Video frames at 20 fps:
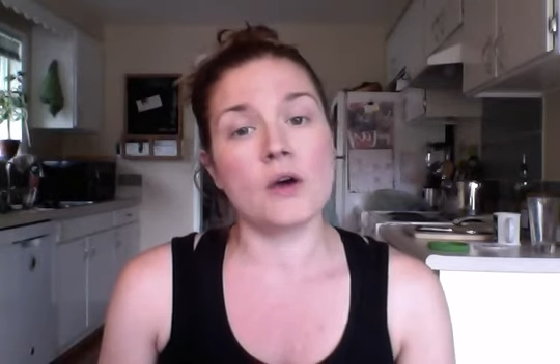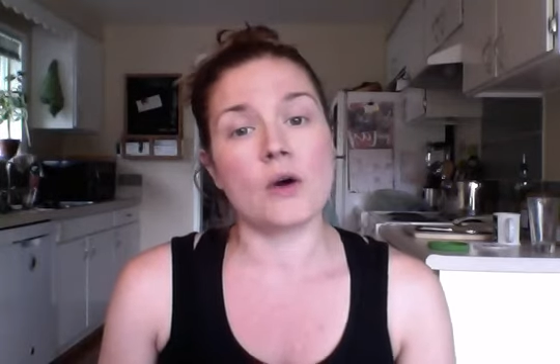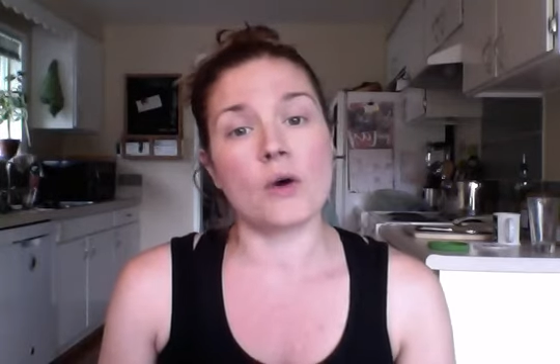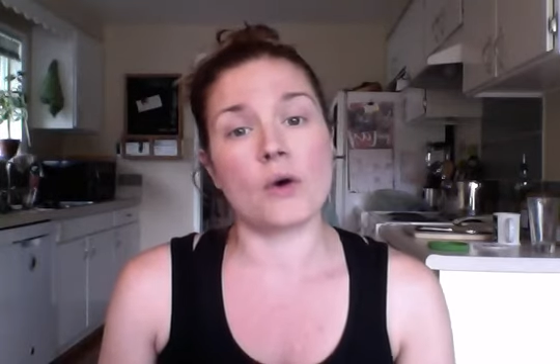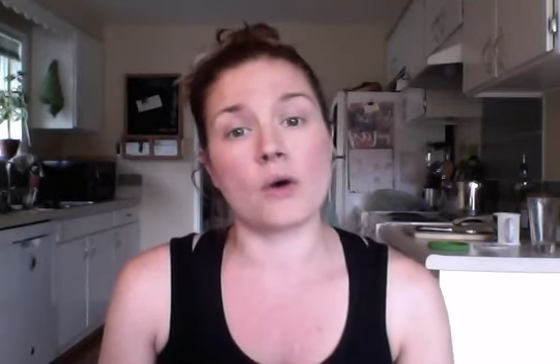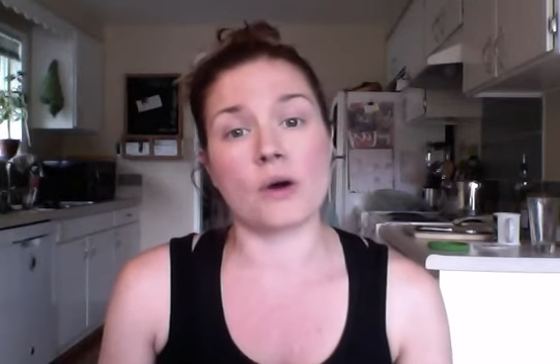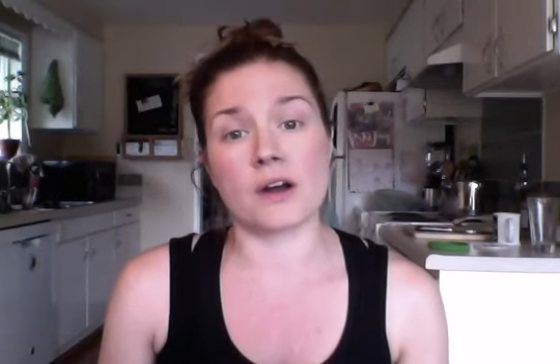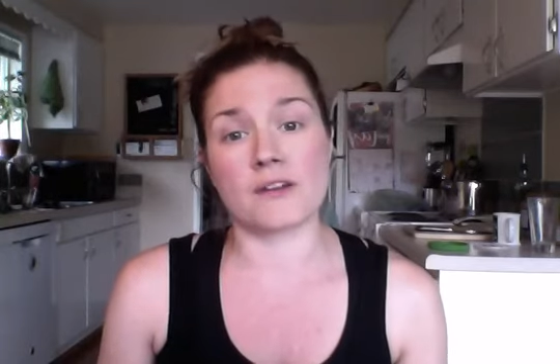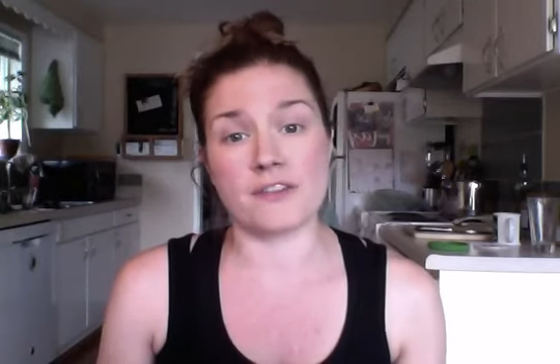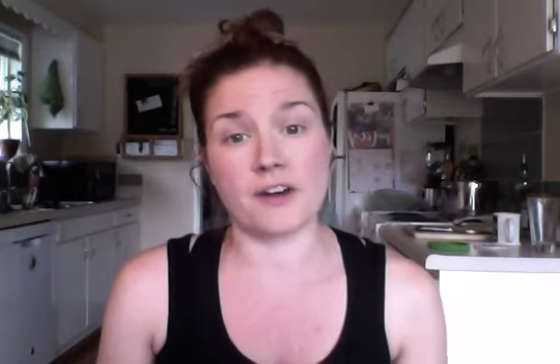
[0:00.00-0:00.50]

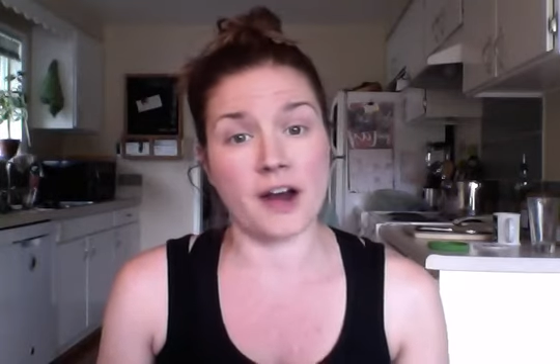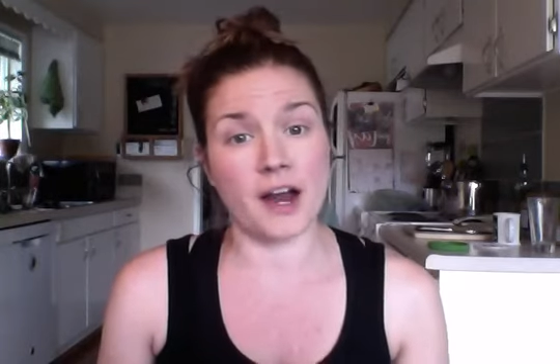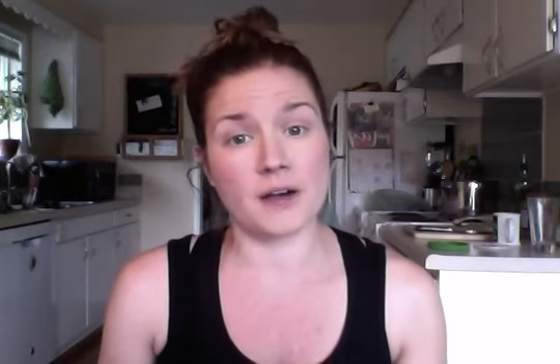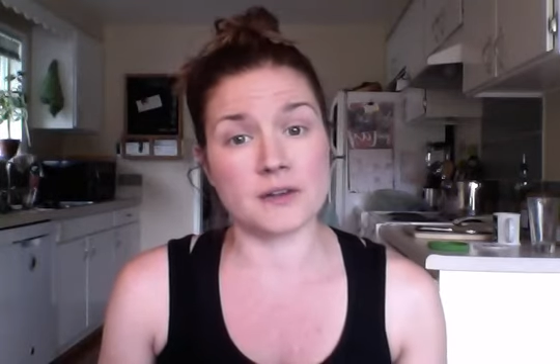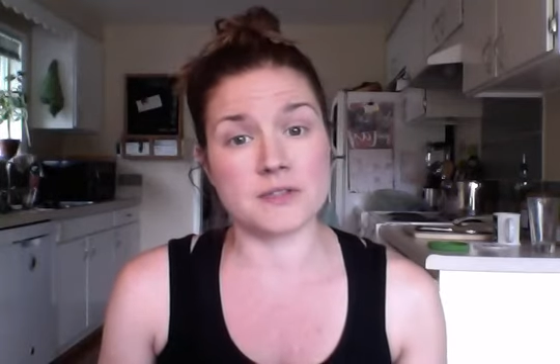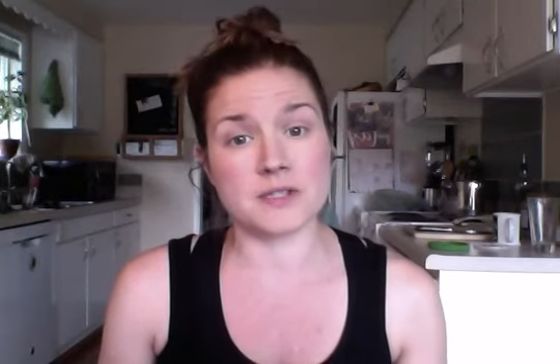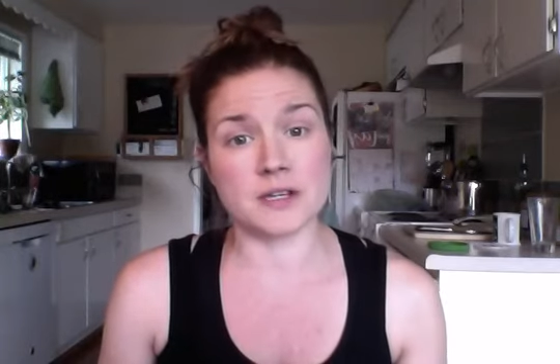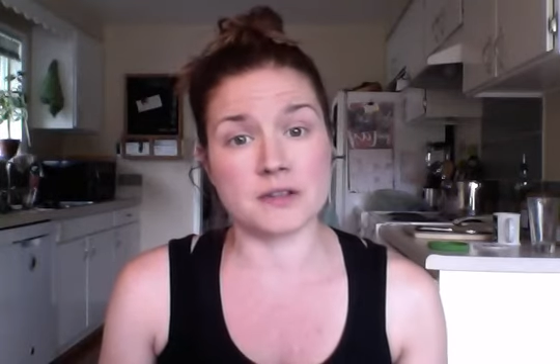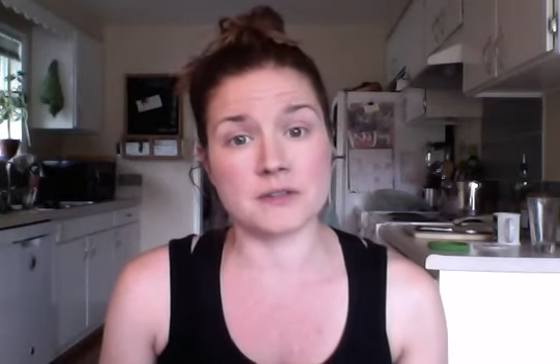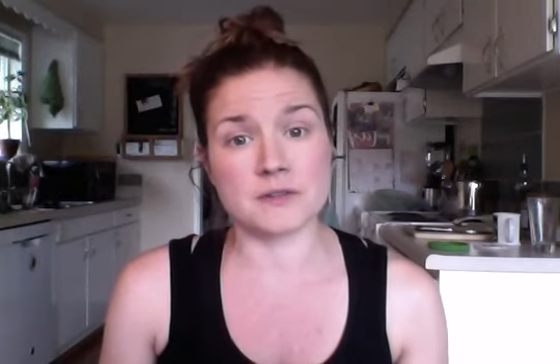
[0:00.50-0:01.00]
or if our
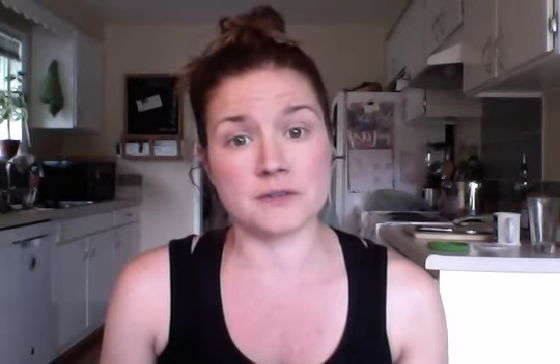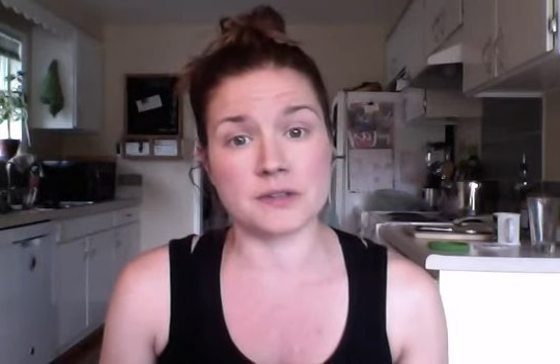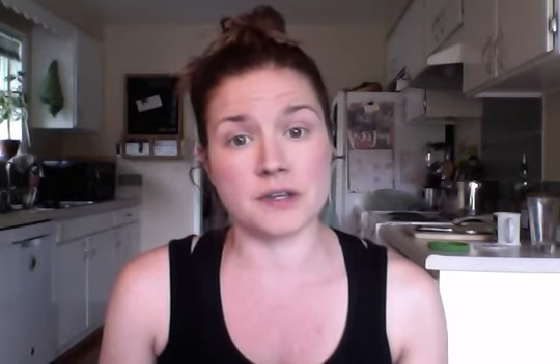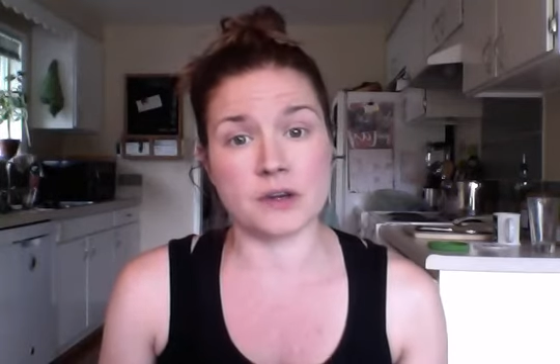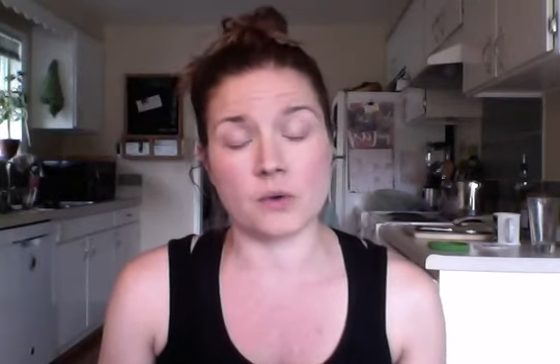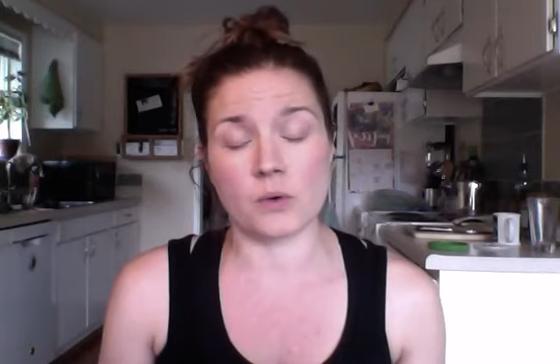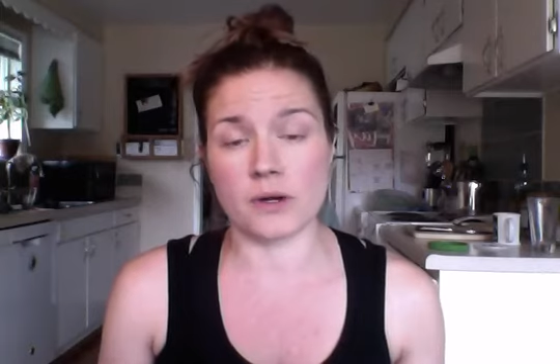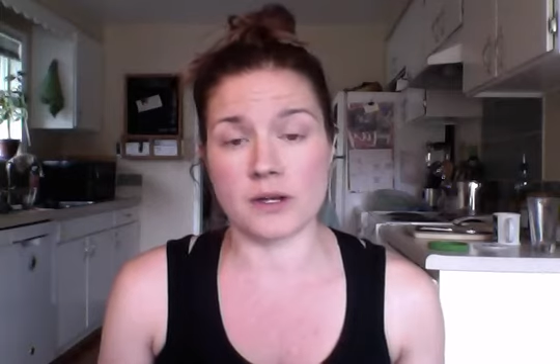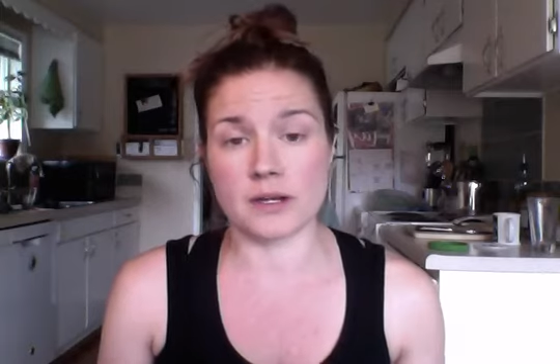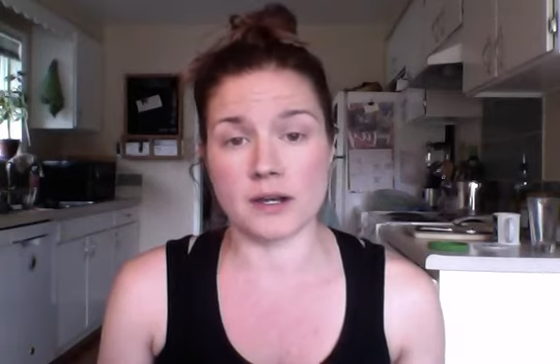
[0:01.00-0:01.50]
house sells
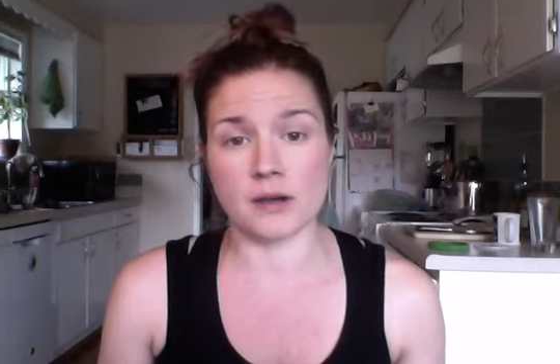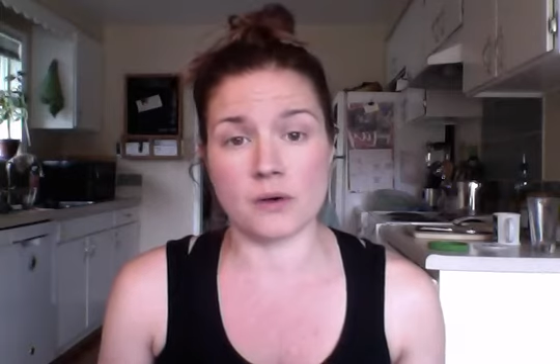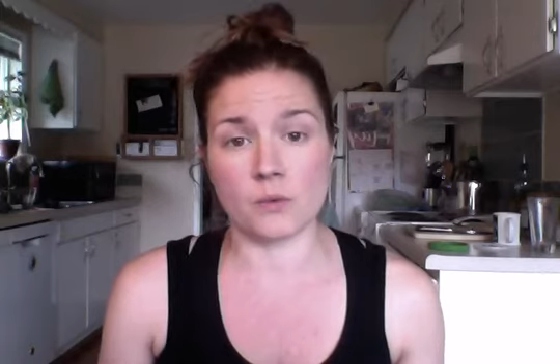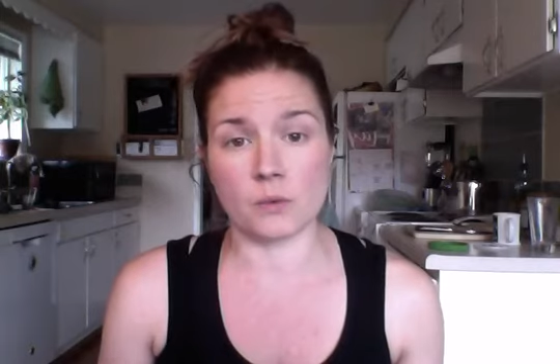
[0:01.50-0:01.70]
really quick,